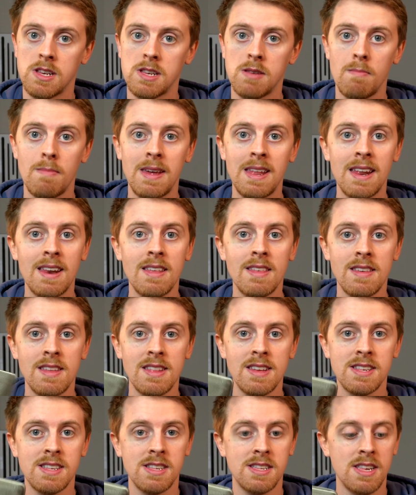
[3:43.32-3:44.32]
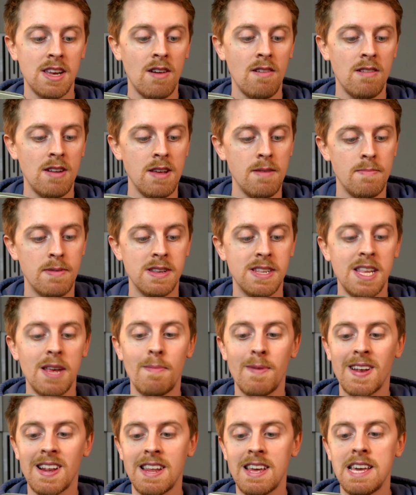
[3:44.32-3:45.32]
doesn't mean anything necessarily,
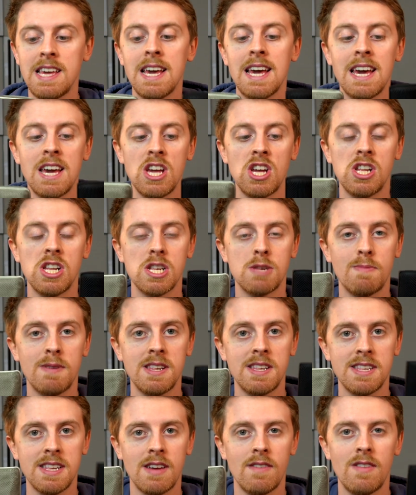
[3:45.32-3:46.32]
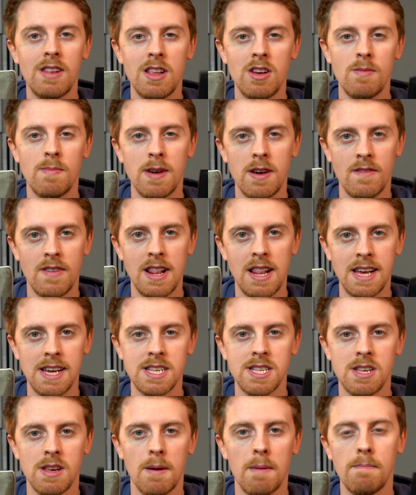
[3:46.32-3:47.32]
but typically you'd expect it to have a little bit of a
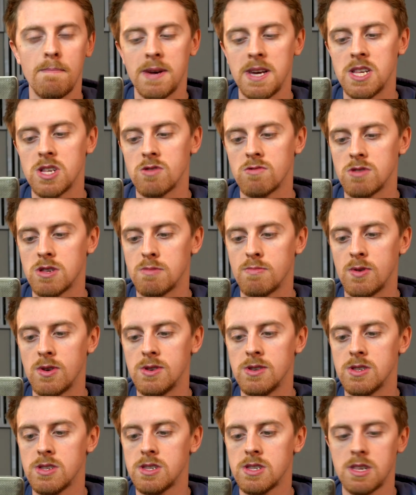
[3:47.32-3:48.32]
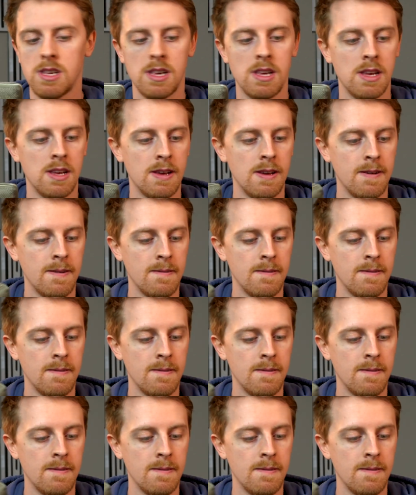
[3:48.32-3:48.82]
lesser bass response.